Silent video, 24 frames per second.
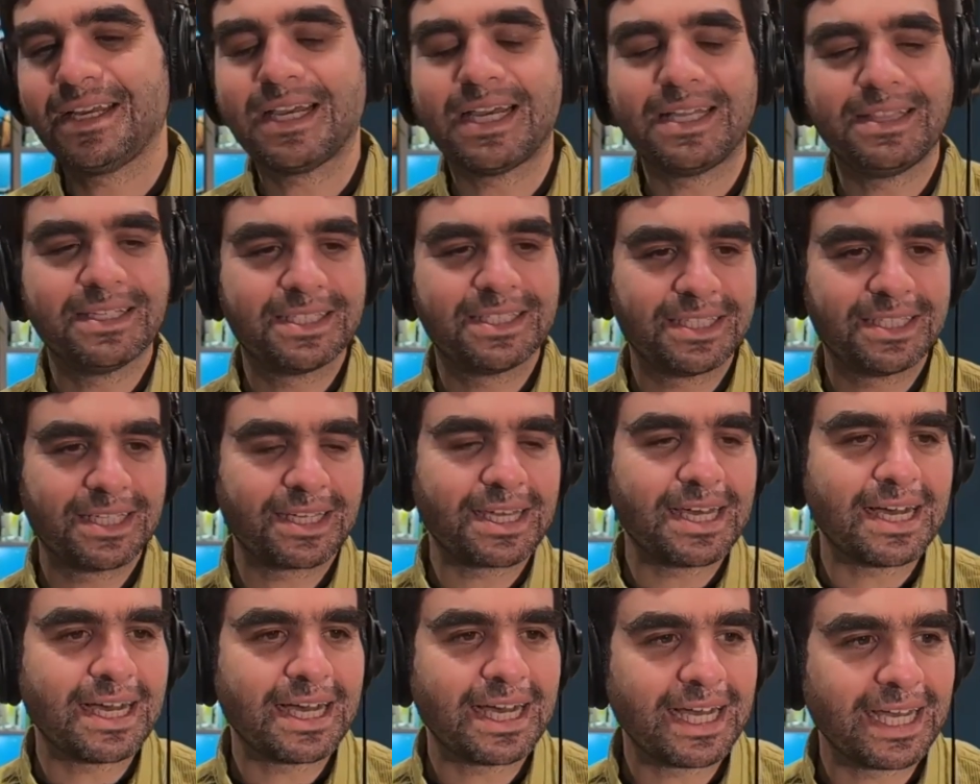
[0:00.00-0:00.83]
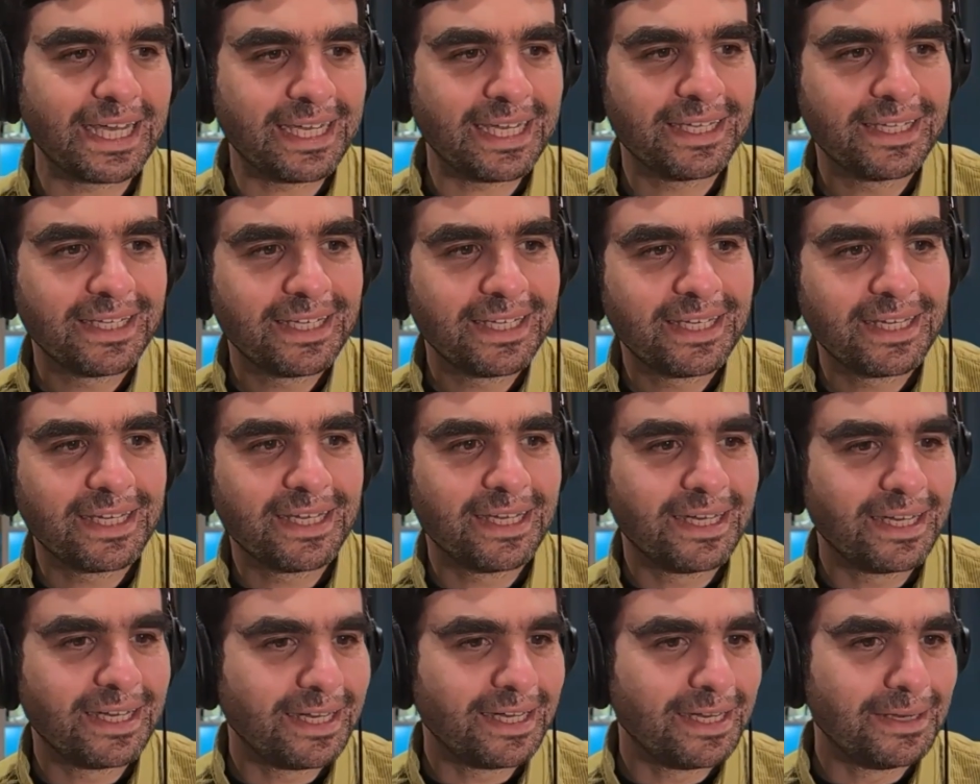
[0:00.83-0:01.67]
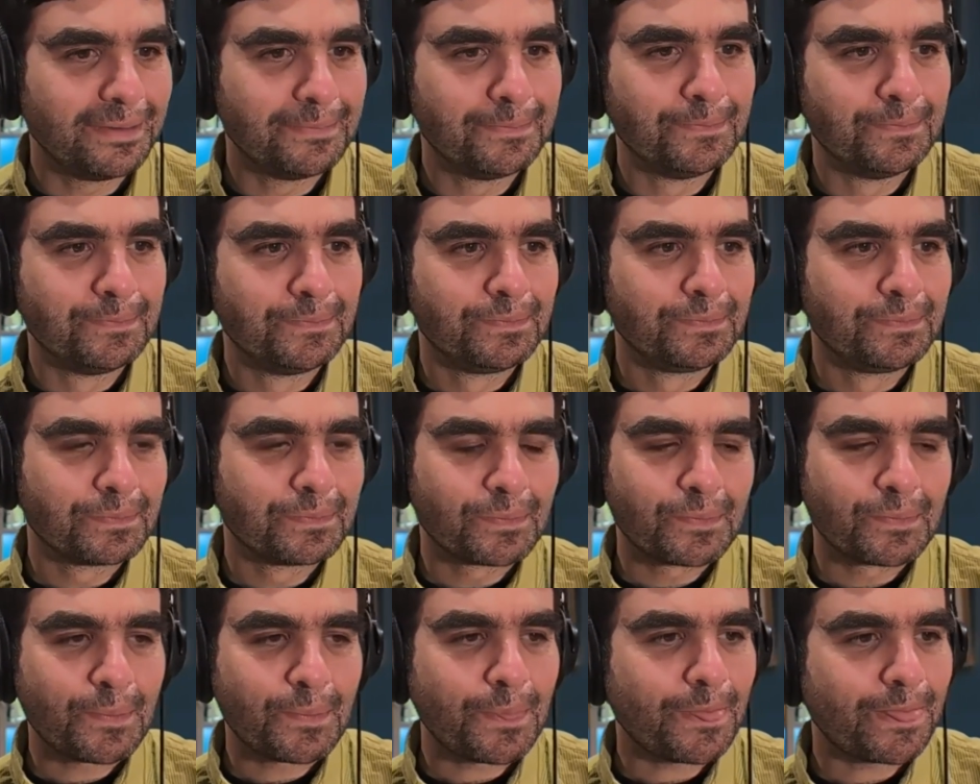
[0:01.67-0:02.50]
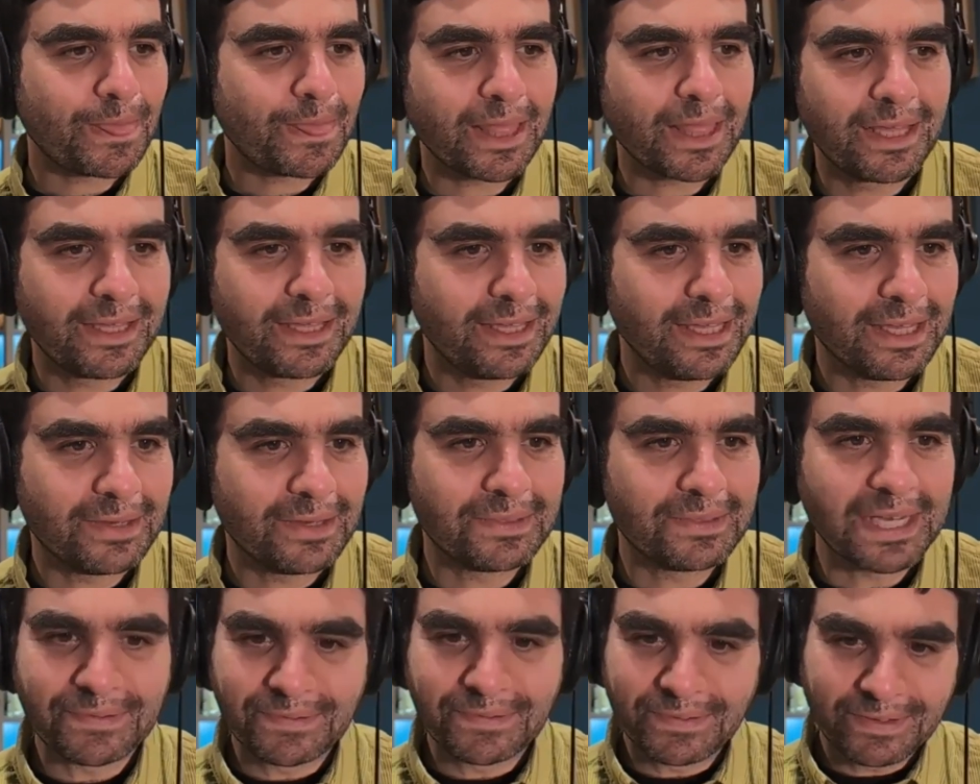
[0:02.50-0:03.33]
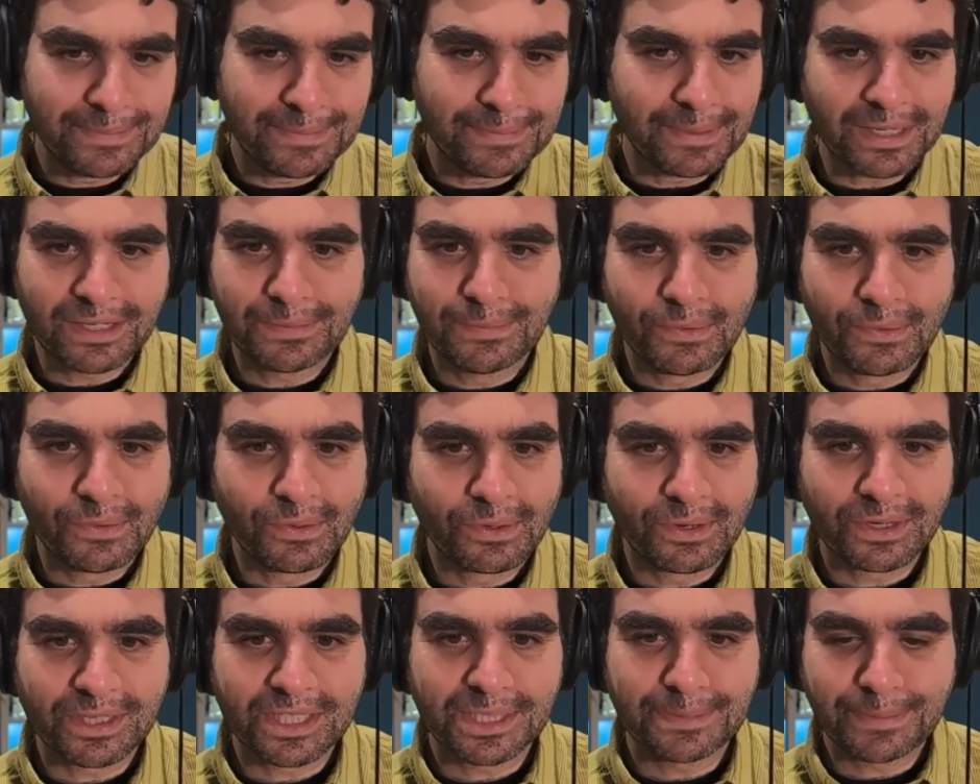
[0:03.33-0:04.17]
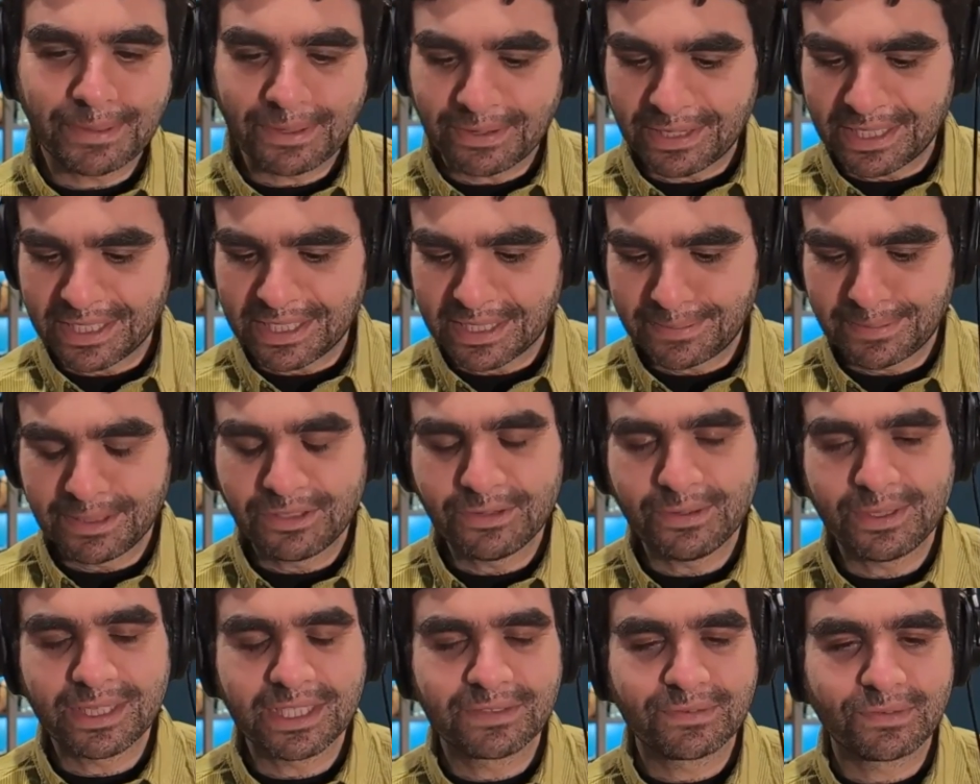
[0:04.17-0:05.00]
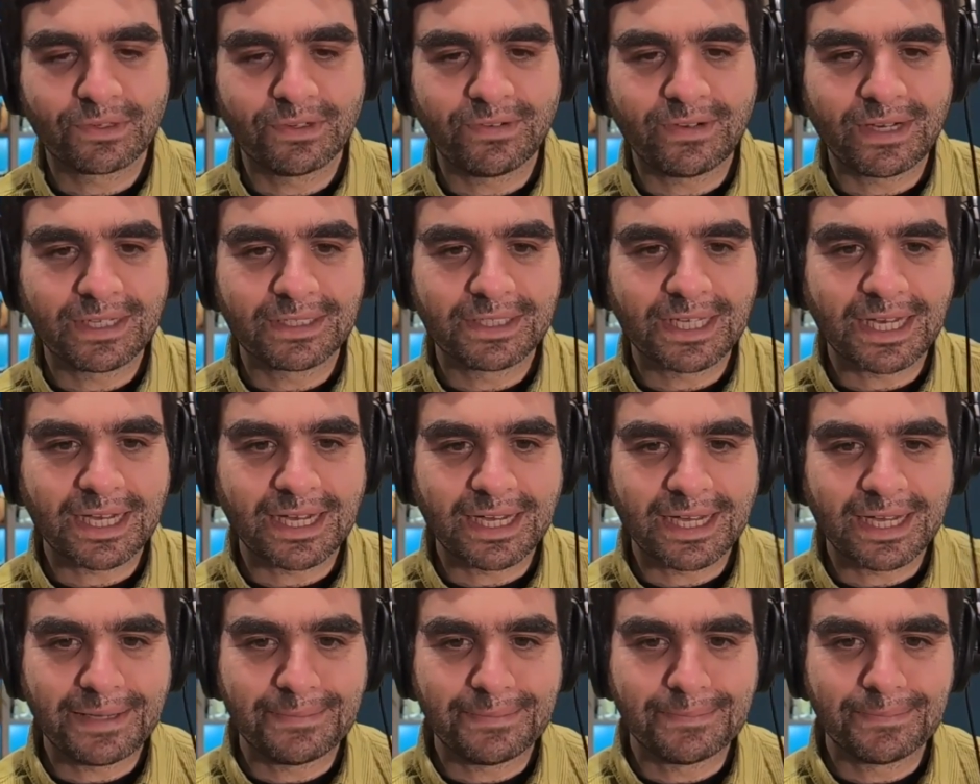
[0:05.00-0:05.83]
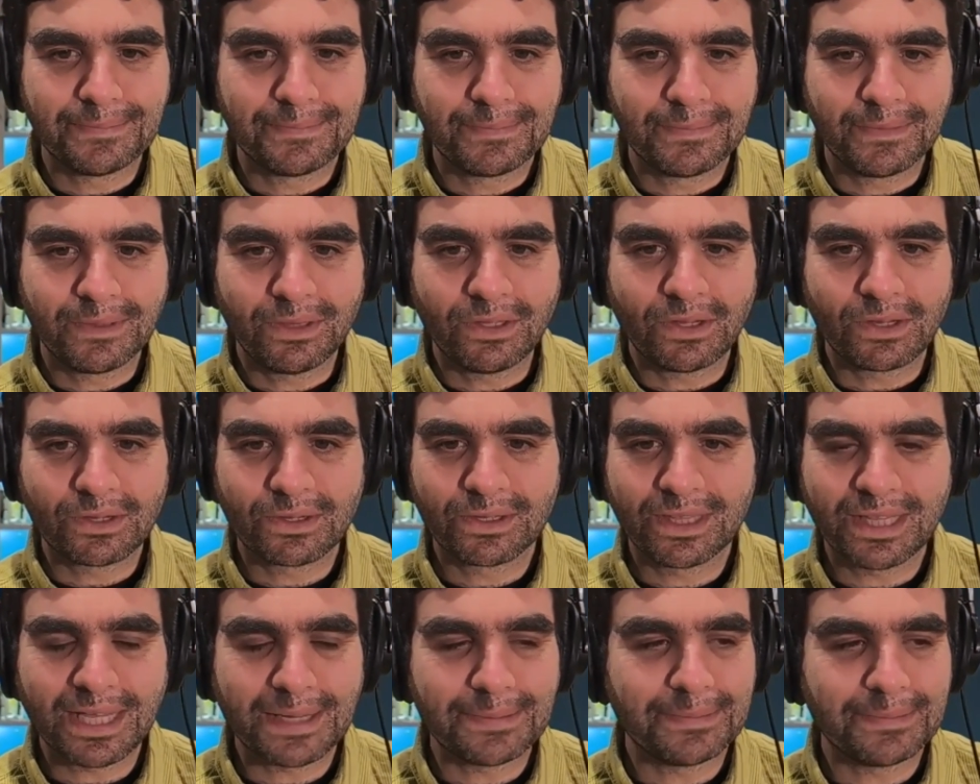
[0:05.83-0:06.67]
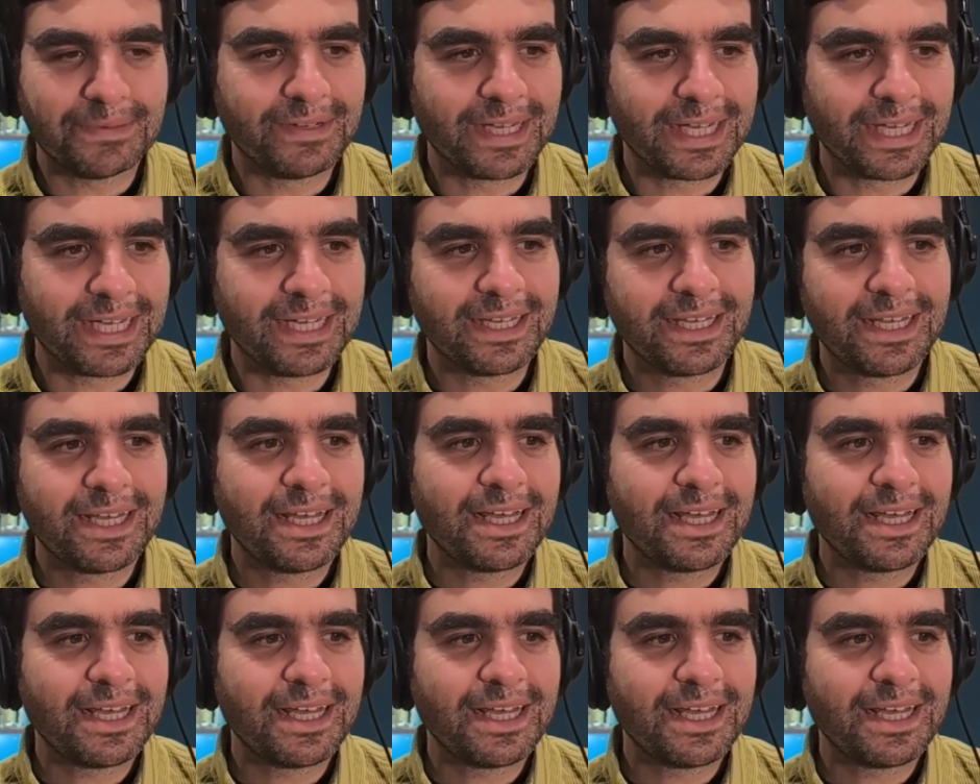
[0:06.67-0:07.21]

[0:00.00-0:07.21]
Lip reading: And this is a guy, definitely much more experienced, been doing this for a long time, longer than Emily.